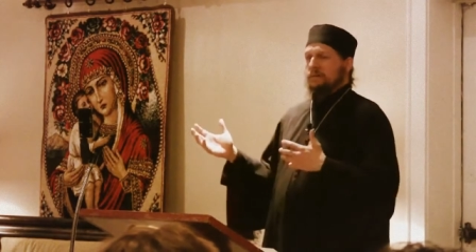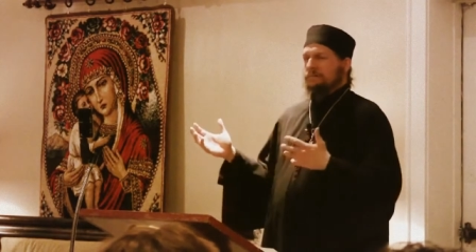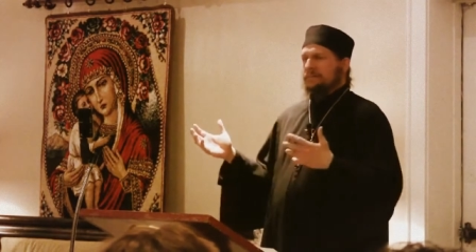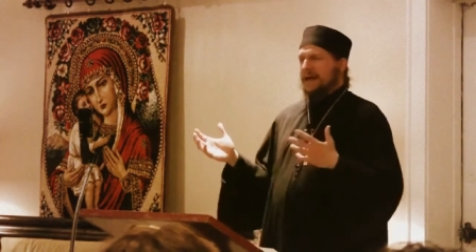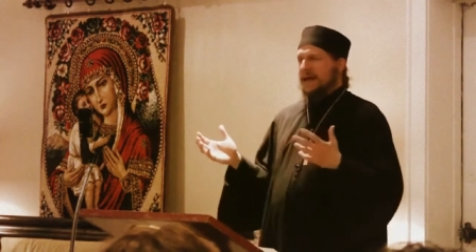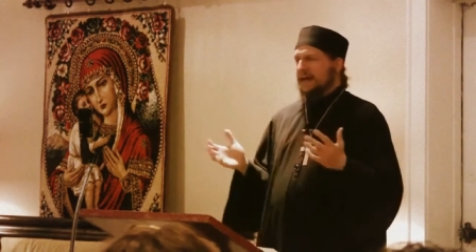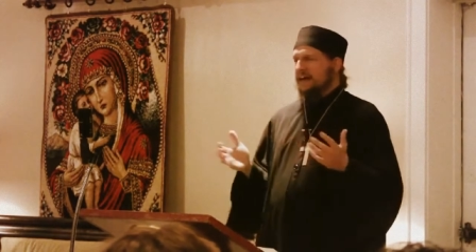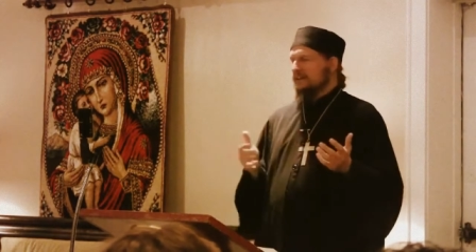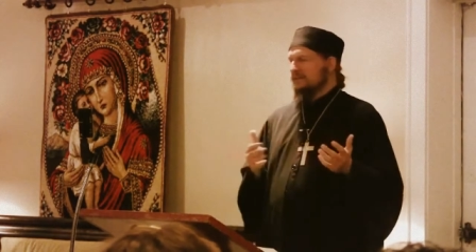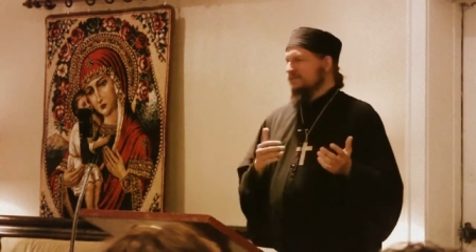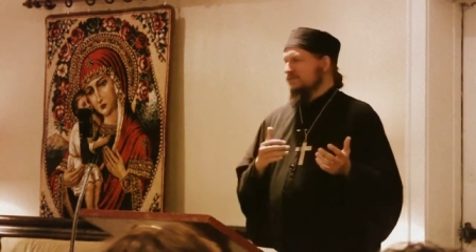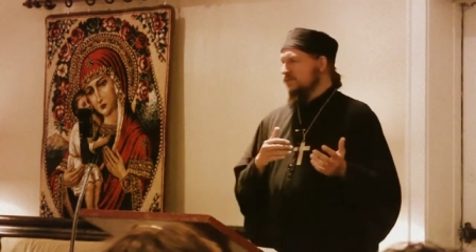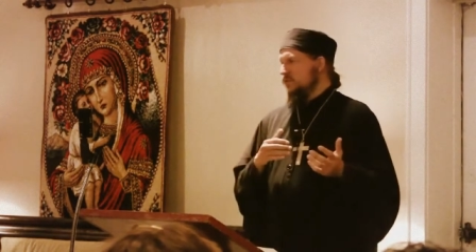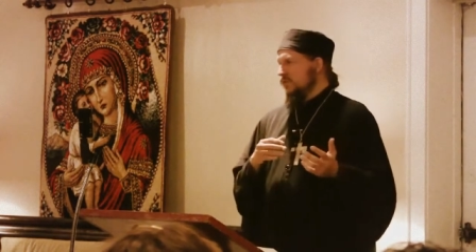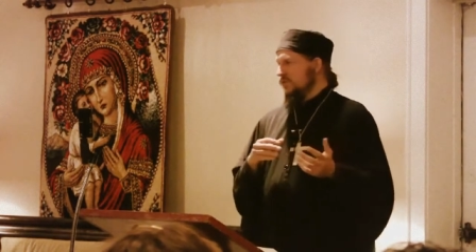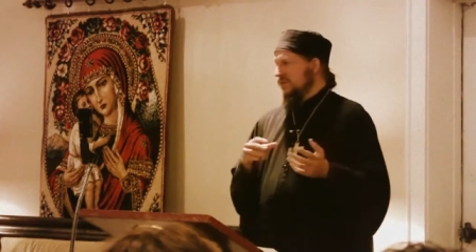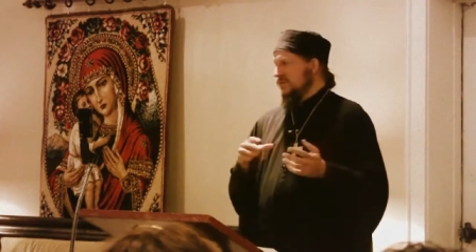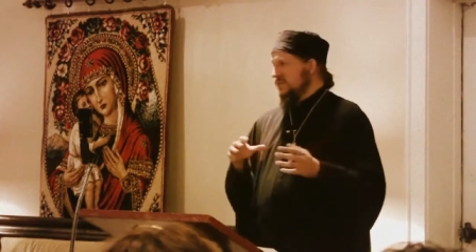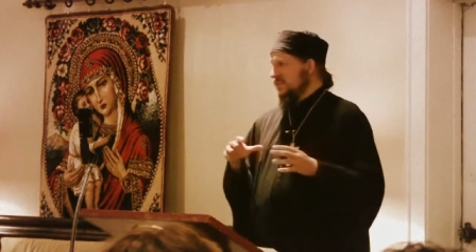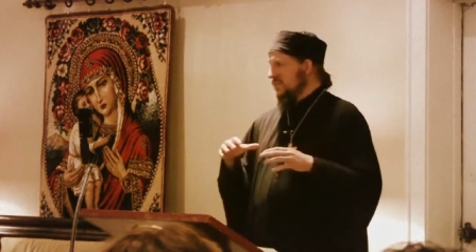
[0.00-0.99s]
back and
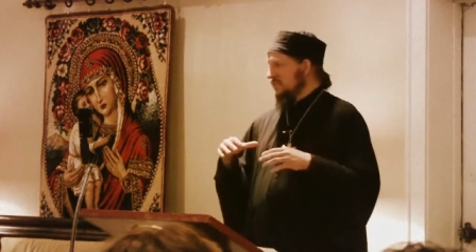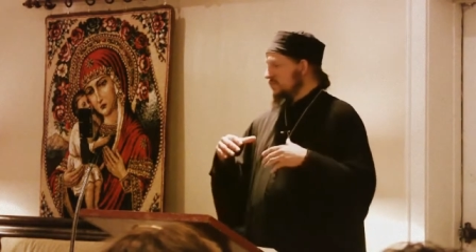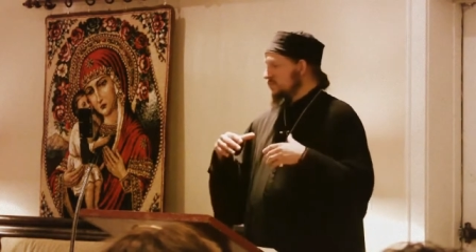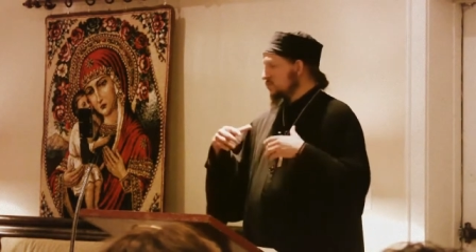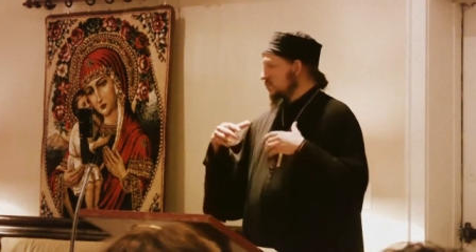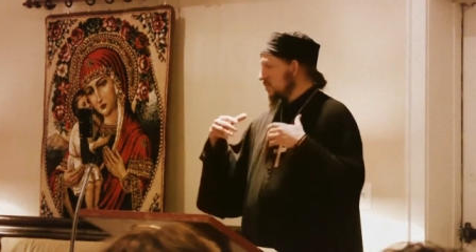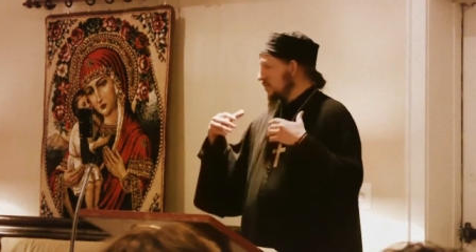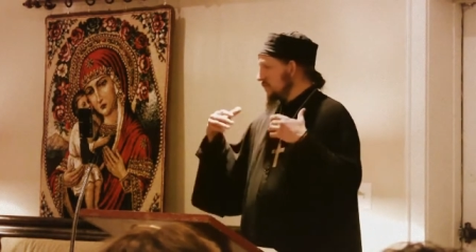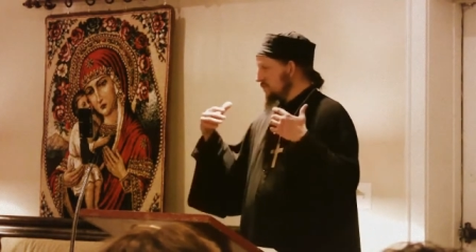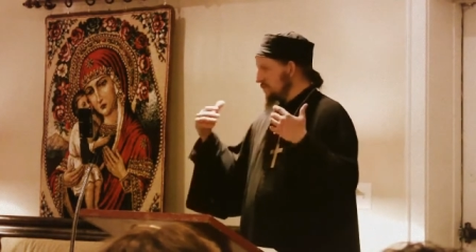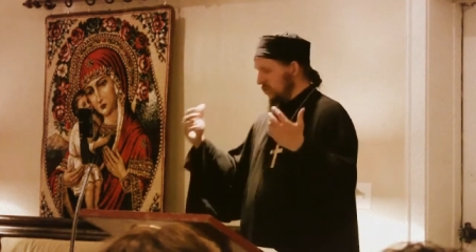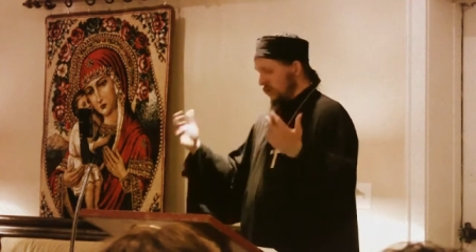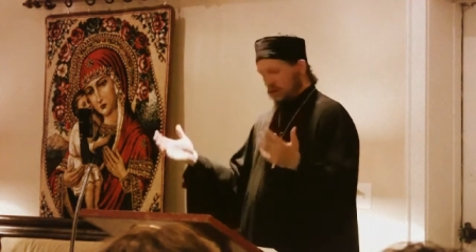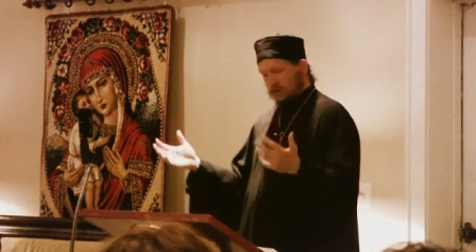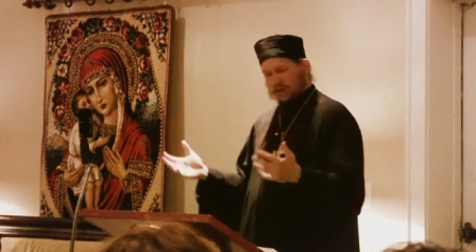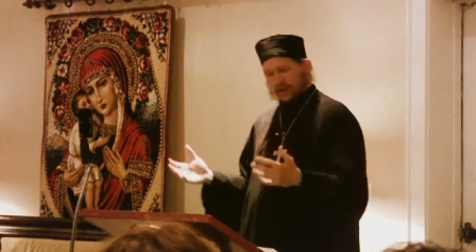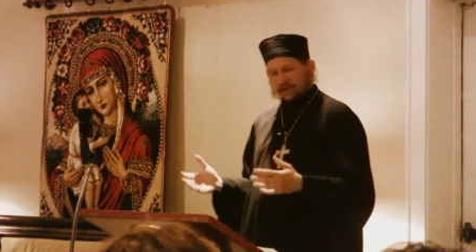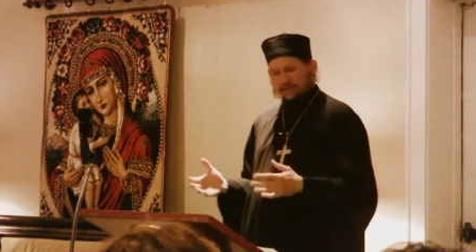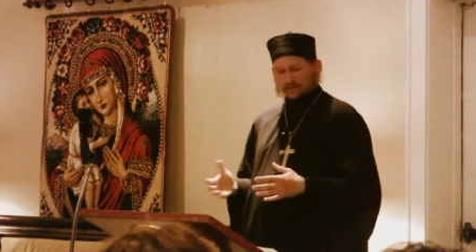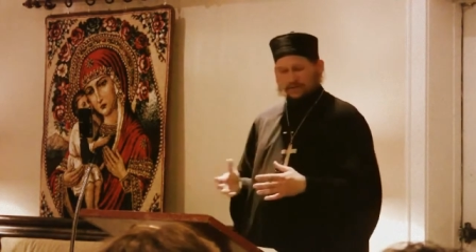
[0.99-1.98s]
forth, as if it was going to
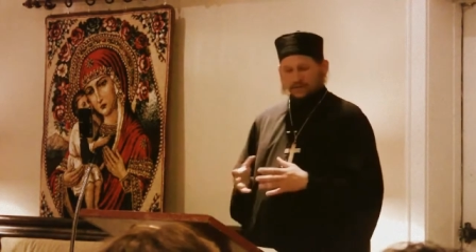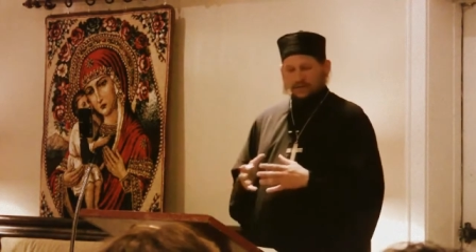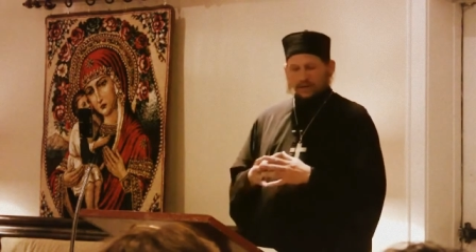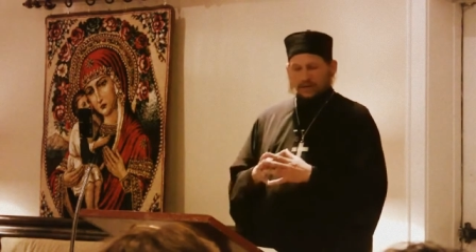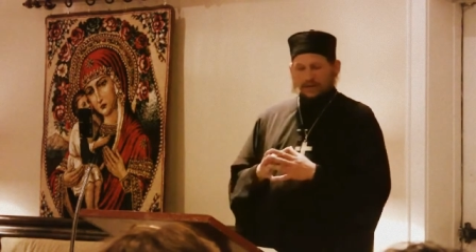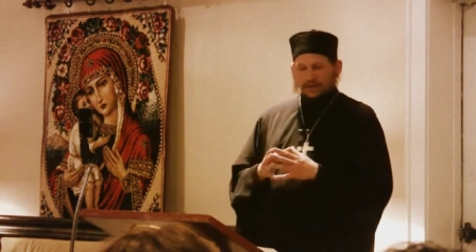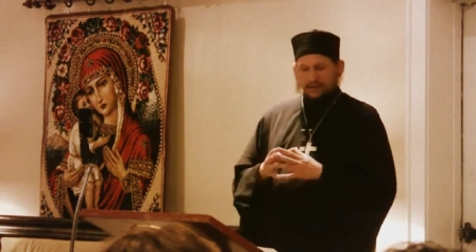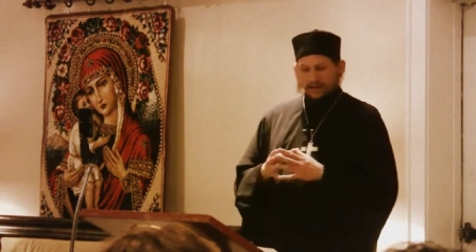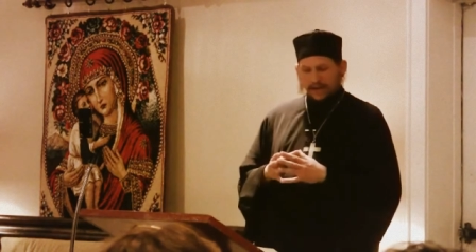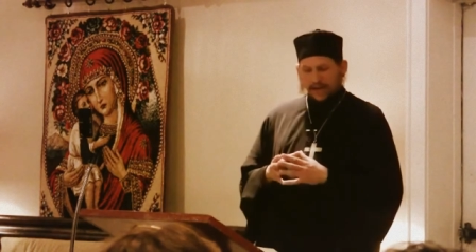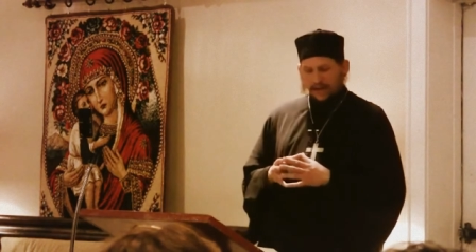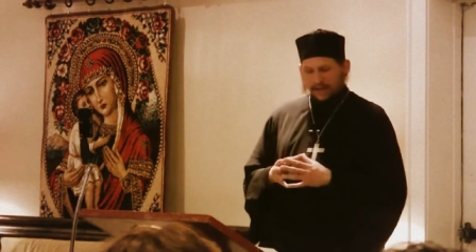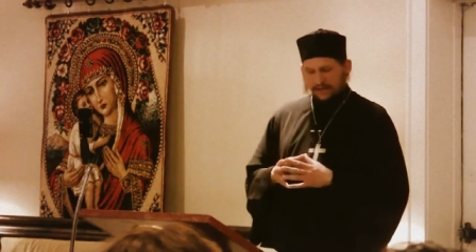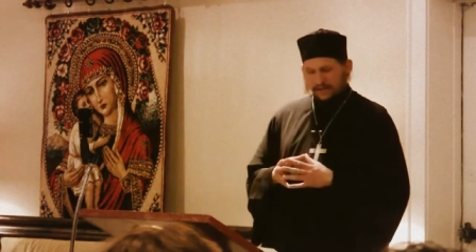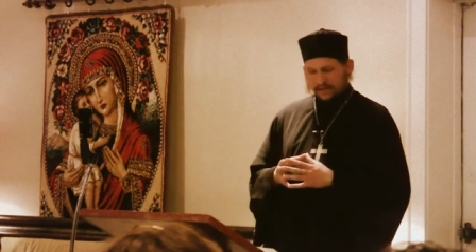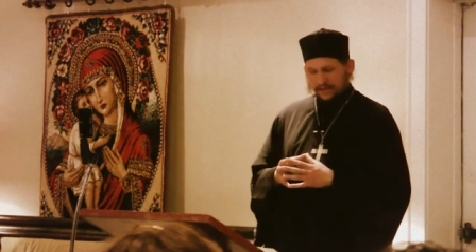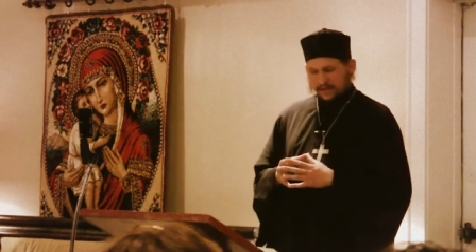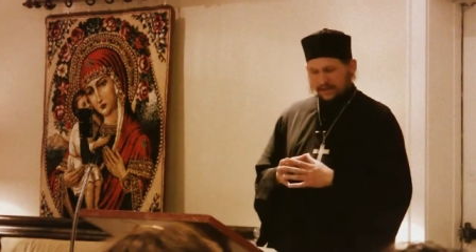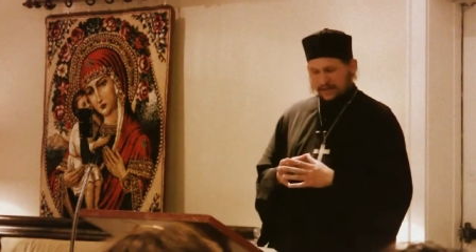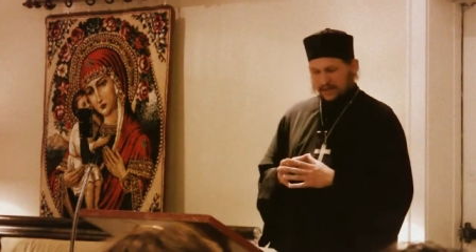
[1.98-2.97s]
fall off her
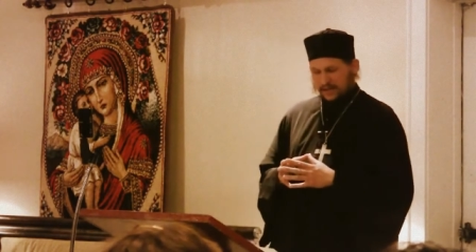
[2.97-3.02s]
neck.